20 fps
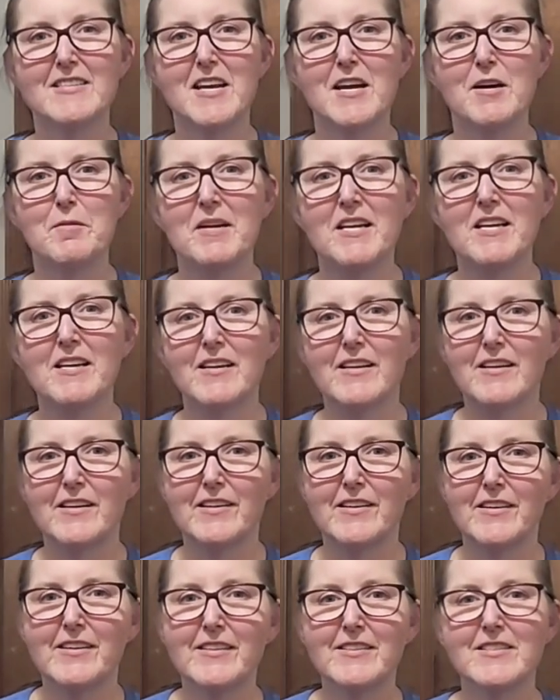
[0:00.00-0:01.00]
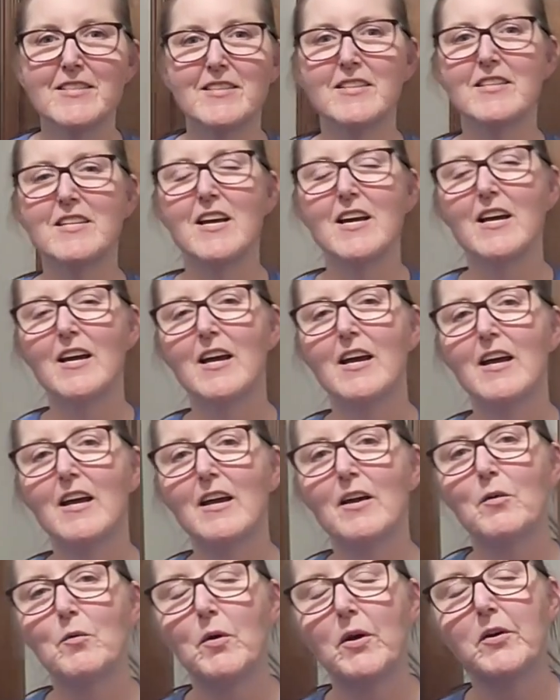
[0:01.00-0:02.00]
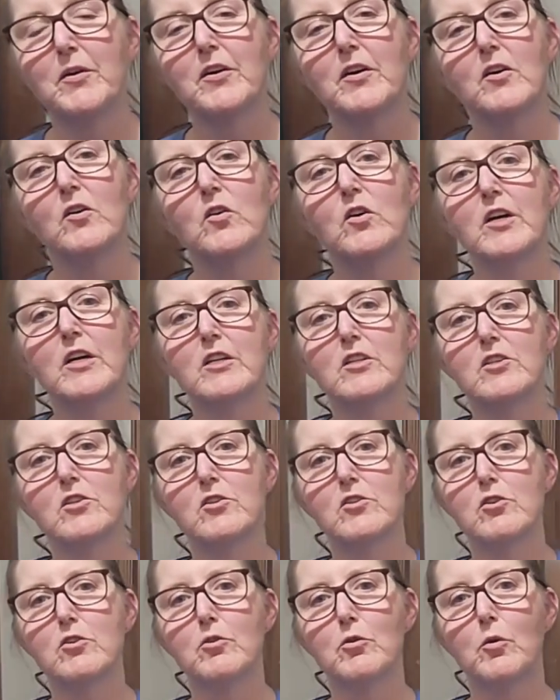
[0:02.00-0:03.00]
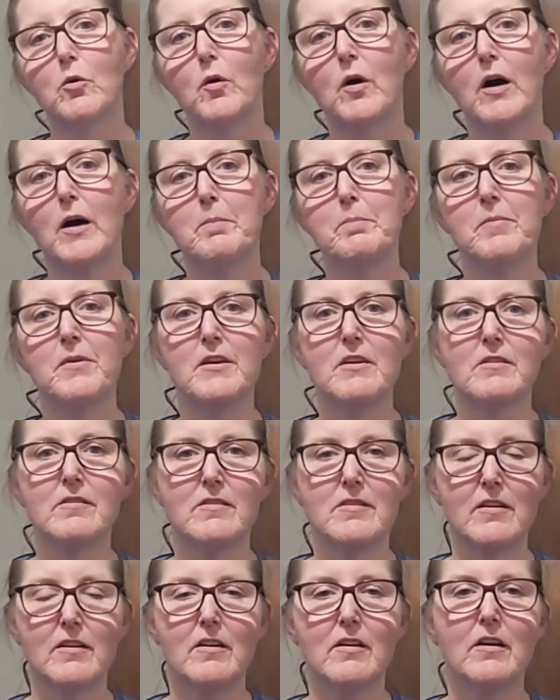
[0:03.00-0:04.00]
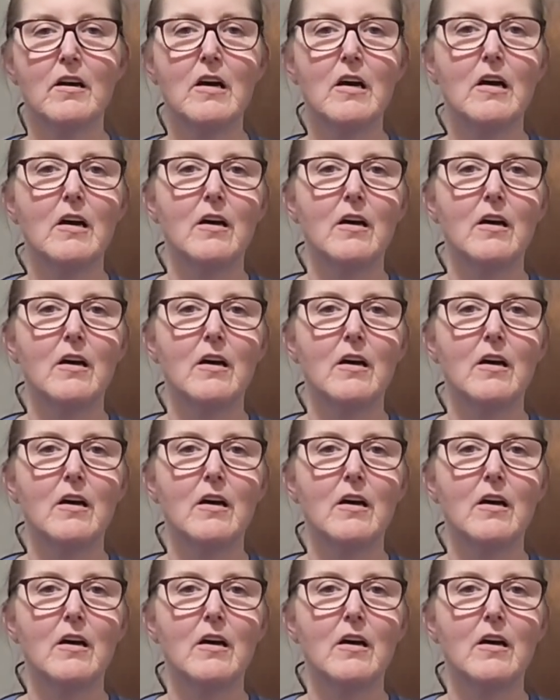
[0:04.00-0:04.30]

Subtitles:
Tammy here. Today we are going to do a pizza,